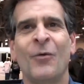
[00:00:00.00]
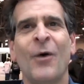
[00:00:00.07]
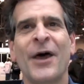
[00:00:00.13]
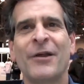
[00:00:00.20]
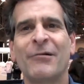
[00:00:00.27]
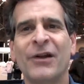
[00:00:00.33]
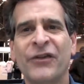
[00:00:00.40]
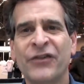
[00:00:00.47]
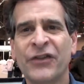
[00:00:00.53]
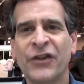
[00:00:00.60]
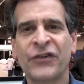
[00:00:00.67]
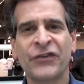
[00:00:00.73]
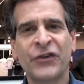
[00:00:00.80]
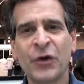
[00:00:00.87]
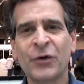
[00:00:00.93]
Whether it's
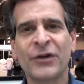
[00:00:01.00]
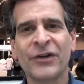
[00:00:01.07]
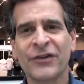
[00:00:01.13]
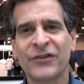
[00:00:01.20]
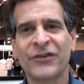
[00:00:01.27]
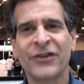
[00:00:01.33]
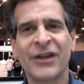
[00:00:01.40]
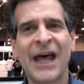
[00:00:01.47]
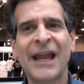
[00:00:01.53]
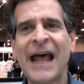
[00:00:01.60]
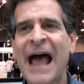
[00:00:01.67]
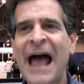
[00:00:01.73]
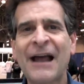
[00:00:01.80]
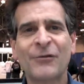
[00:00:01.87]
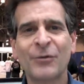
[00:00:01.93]
the students that
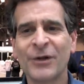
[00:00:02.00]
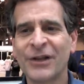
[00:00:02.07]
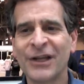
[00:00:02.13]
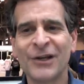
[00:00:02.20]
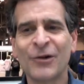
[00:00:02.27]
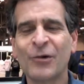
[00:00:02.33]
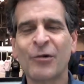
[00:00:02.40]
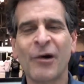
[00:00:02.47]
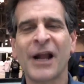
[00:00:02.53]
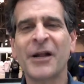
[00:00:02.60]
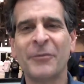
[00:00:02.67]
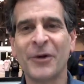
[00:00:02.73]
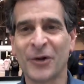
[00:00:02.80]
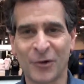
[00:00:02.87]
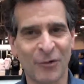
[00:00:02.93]
act with
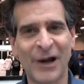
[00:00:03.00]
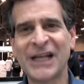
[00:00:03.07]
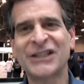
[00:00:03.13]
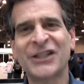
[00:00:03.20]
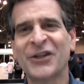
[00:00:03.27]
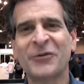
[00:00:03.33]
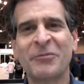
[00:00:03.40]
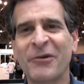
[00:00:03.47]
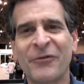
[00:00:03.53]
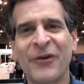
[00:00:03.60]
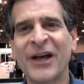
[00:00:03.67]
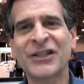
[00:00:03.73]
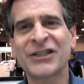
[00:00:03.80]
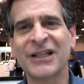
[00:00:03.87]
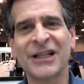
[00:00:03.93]
incredible, gracious
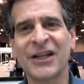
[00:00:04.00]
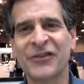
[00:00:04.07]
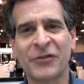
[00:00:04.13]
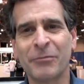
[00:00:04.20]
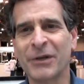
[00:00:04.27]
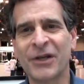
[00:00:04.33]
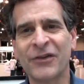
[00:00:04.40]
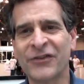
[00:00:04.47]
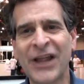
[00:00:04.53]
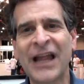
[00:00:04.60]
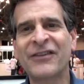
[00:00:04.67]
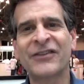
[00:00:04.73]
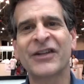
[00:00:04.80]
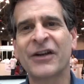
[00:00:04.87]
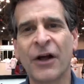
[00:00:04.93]
professionalism because
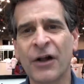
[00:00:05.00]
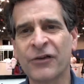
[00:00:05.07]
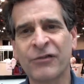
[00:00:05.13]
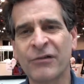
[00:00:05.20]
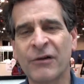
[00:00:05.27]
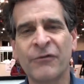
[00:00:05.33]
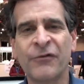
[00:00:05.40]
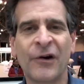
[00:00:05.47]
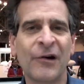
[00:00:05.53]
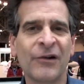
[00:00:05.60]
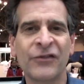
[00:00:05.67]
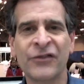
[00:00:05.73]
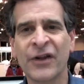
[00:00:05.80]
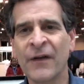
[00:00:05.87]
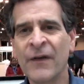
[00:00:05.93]
that's the culture of
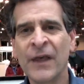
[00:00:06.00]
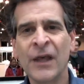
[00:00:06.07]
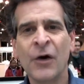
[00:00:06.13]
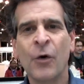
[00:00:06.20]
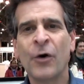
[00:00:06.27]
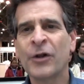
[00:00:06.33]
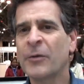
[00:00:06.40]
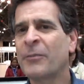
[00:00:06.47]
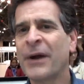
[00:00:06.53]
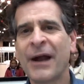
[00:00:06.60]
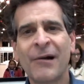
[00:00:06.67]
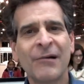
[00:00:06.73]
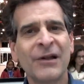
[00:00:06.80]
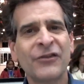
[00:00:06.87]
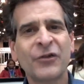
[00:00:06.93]
FIRST, or the
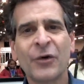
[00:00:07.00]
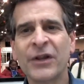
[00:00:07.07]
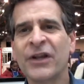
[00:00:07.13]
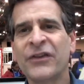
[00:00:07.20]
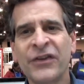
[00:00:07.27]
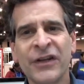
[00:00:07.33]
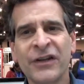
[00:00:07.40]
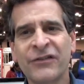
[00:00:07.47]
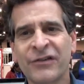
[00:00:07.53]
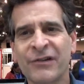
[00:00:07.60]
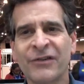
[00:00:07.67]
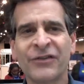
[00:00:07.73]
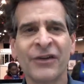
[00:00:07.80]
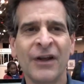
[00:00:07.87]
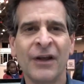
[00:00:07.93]
parents or the
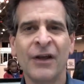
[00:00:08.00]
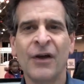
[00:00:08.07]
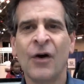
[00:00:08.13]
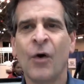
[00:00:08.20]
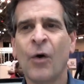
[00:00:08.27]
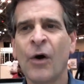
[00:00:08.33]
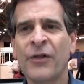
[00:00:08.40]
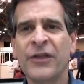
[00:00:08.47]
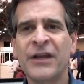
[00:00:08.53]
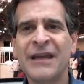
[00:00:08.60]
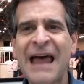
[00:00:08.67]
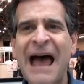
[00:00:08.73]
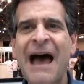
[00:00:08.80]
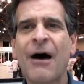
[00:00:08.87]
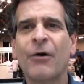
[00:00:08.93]
teachers, or the
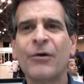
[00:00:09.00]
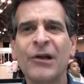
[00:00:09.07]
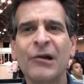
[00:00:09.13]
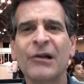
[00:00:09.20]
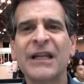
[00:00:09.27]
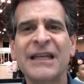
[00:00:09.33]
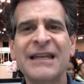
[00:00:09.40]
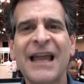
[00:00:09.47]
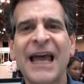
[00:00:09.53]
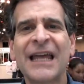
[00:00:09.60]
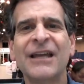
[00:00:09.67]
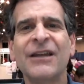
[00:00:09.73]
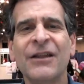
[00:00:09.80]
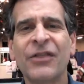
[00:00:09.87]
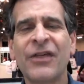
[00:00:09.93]
now nearly 90,000